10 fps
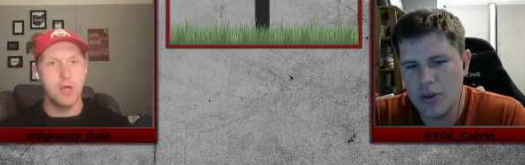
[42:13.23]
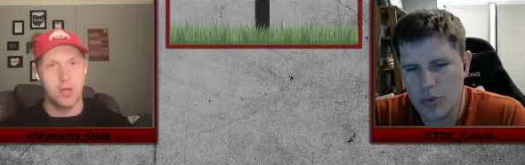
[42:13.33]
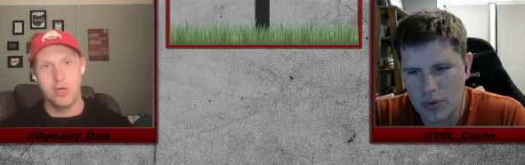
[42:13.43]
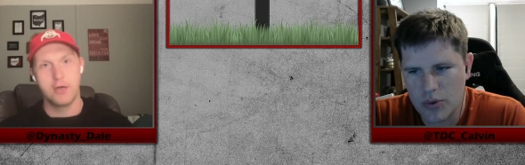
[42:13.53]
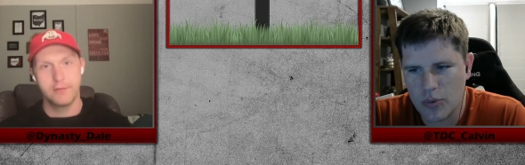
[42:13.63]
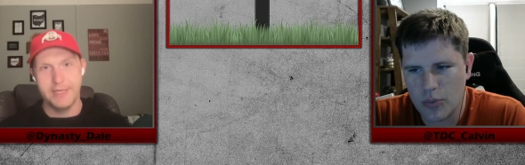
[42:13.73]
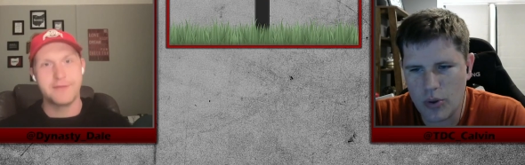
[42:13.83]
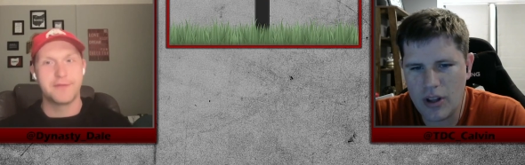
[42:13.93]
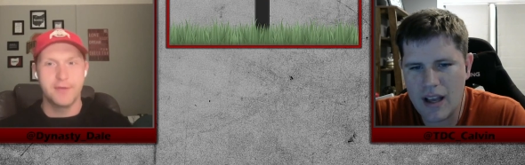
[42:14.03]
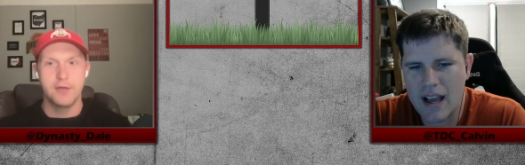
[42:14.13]
Speaker 1: are.
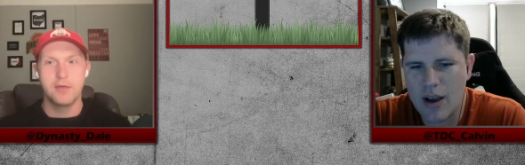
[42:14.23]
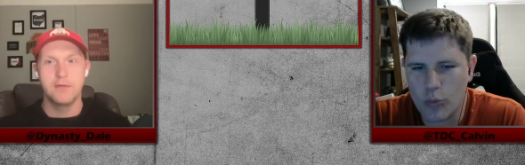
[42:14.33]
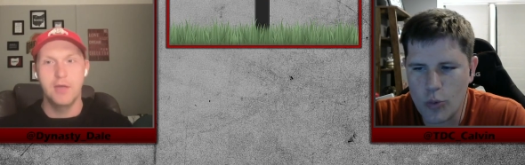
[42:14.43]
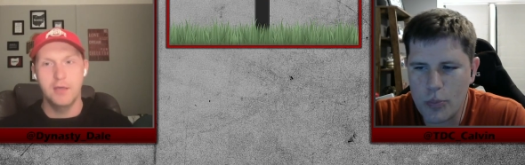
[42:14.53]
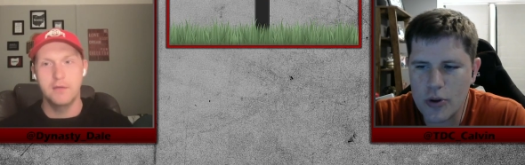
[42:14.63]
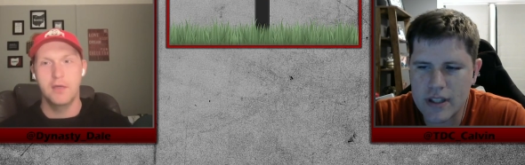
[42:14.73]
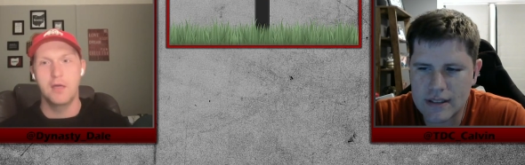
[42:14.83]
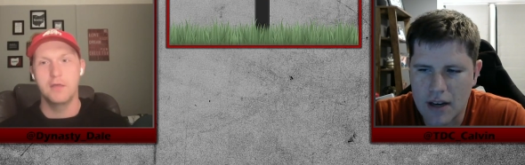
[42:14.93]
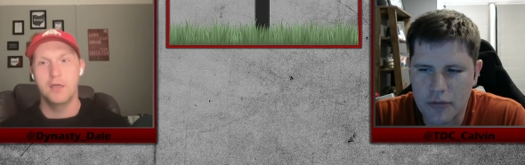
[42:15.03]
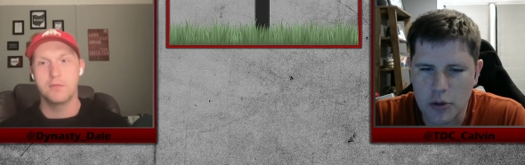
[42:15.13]
We'll uh, we'll put
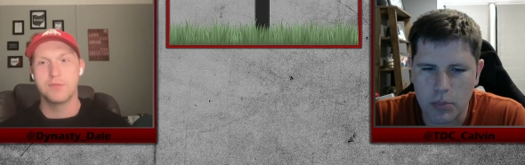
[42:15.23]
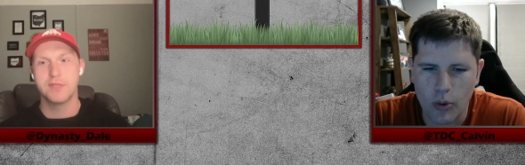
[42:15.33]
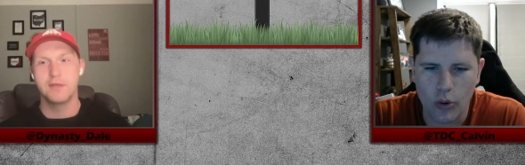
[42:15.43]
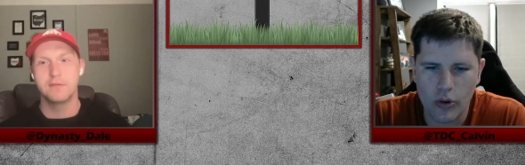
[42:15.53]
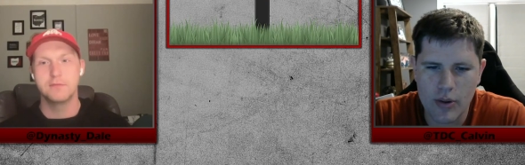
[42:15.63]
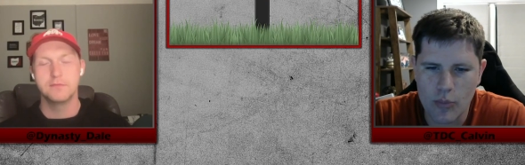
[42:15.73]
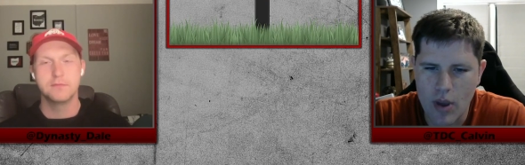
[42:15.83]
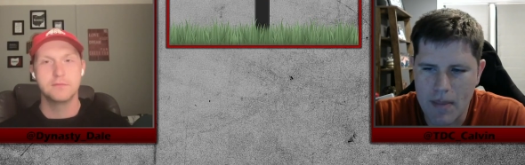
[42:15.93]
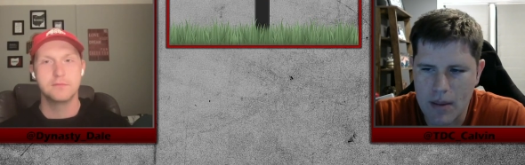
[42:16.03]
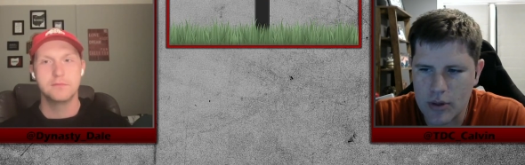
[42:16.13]
this out for 100%. a poll, and,
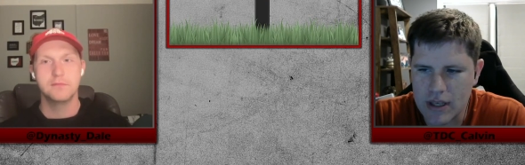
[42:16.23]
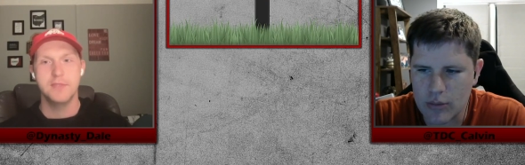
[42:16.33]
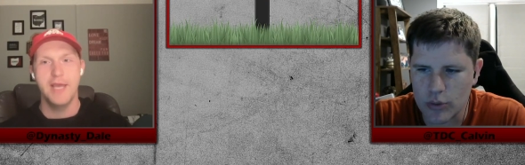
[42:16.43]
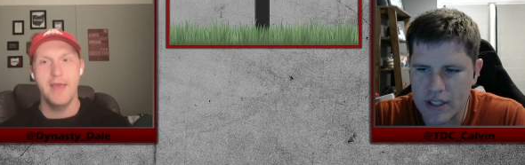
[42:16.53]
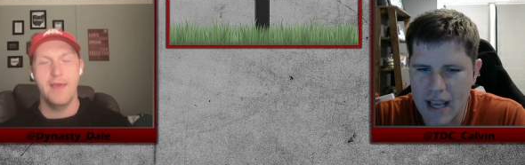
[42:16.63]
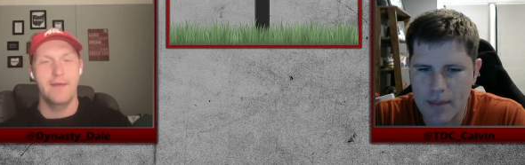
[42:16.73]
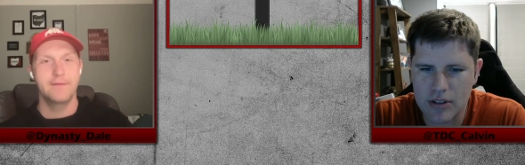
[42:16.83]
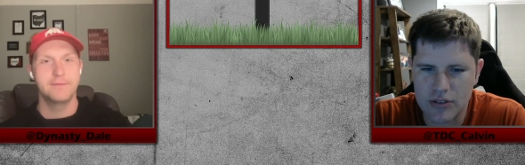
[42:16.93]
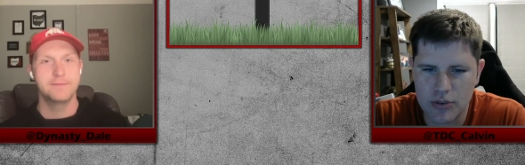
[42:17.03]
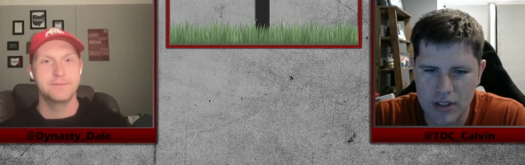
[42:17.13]
and, maybe we can recap yeah.
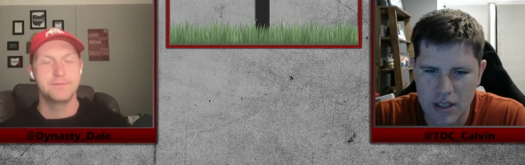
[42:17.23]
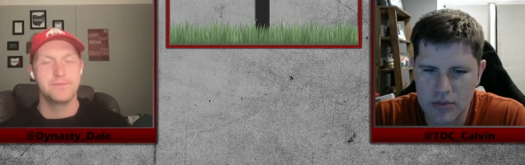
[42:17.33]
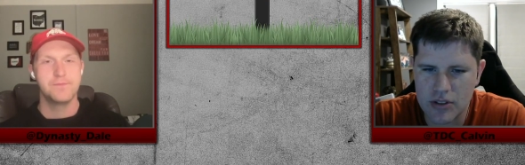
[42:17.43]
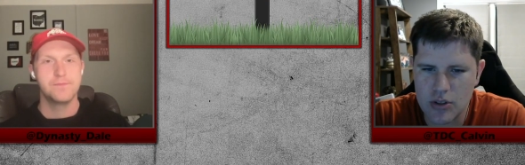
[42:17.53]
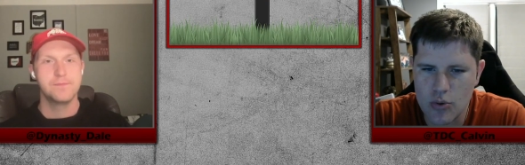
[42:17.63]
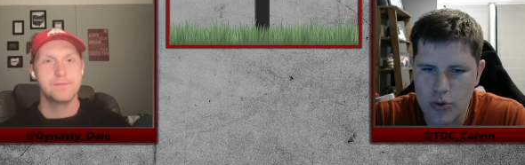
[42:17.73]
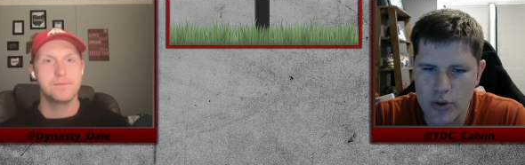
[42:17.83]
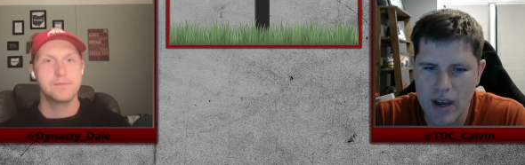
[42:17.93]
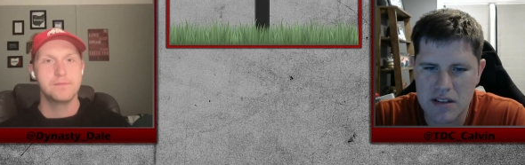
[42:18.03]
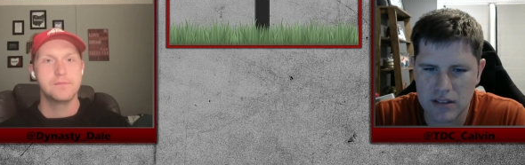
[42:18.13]
these two teams, see who
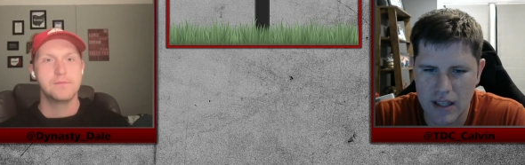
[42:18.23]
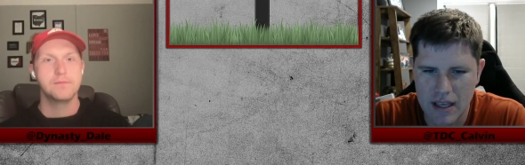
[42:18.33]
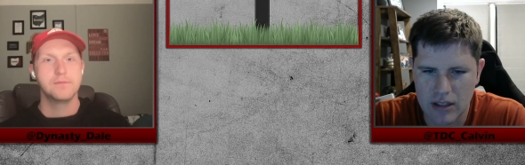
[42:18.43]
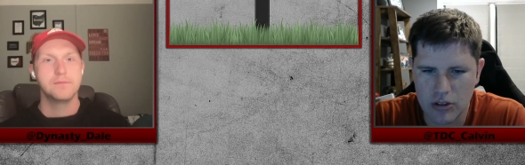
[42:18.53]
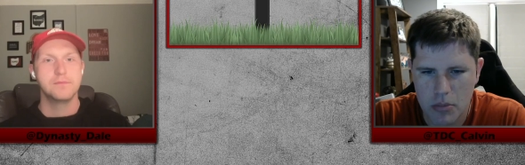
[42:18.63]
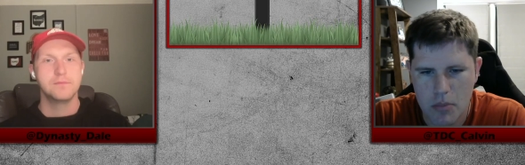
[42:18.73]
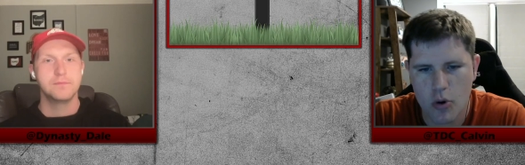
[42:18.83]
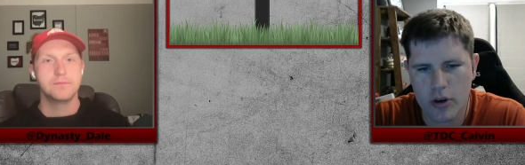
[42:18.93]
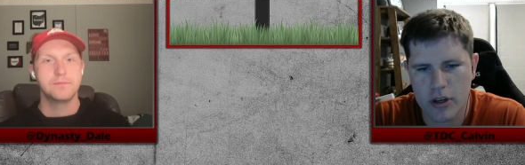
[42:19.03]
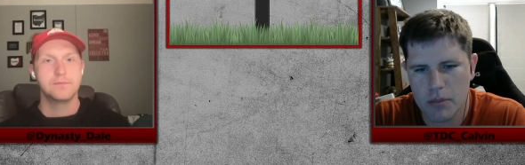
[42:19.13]
you guys like a little bit
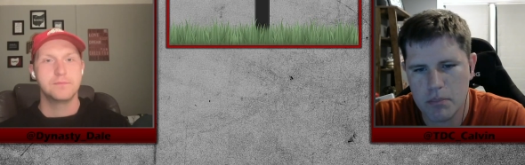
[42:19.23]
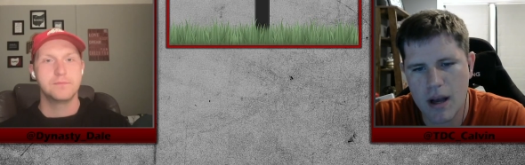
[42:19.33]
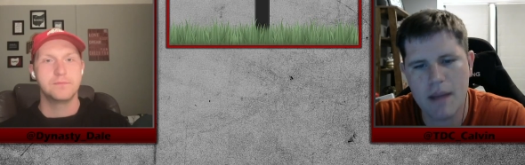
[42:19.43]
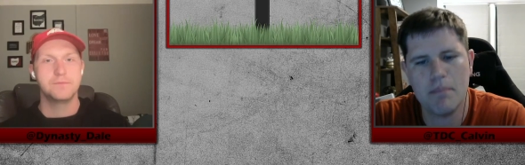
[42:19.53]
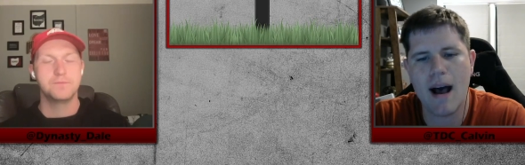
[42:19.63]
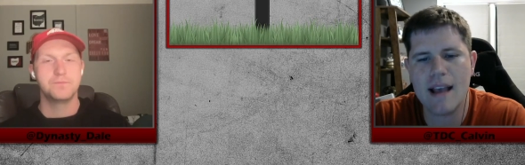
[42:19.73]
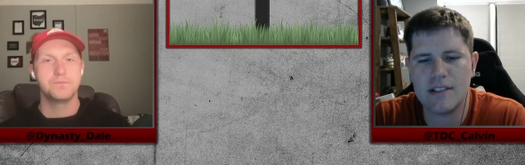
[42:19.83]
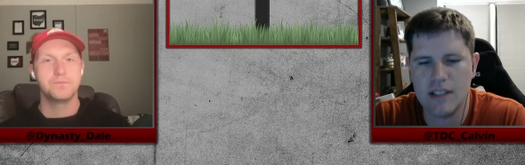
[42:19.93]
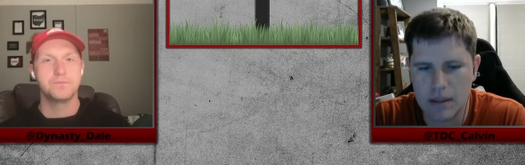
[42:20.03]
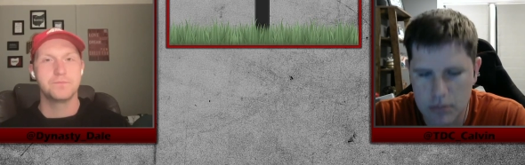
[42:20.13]
more here. But my
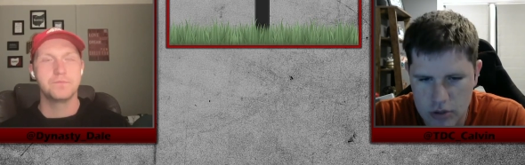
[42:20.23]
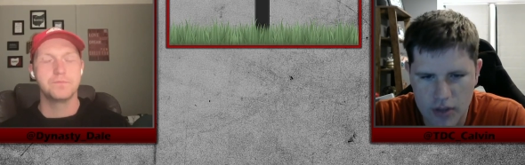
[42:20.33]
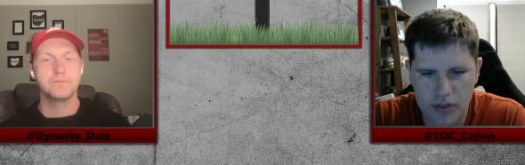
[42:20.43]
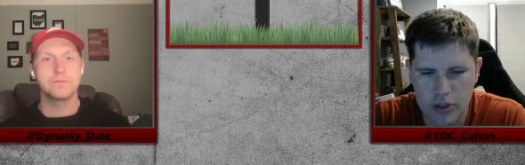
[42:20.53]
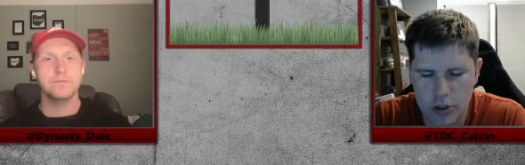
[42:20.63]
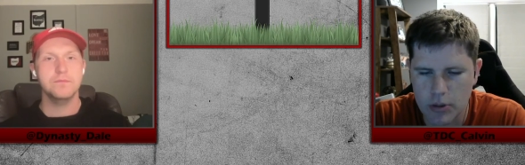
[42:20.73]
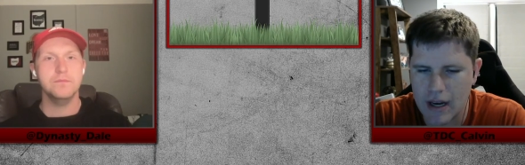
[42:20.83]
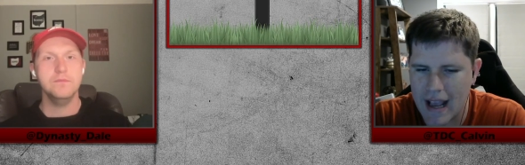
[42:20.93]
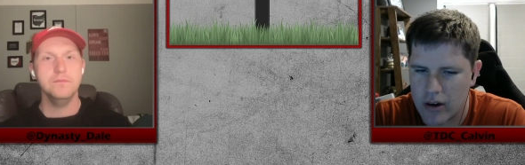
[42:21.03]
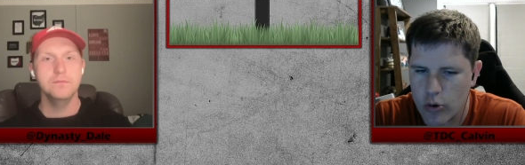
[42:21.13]
team, Justin
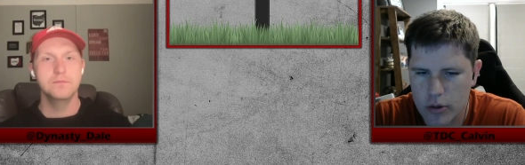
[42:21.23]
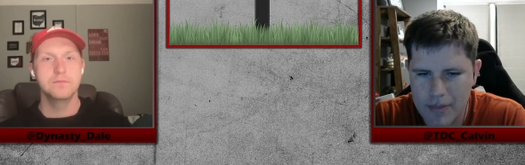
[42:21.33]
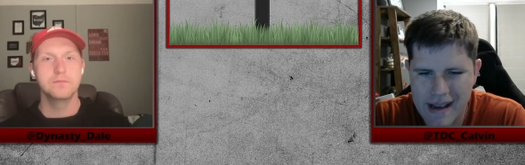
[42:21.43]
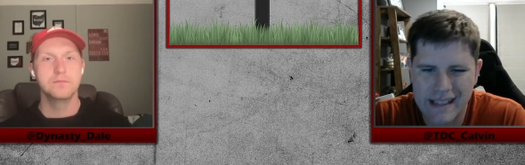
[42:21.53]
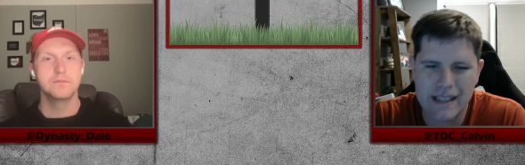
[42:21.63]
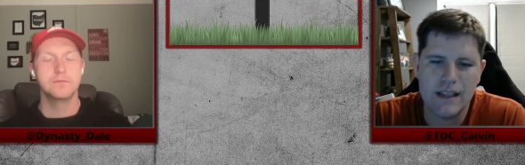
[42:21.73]
Herbert at quarterback,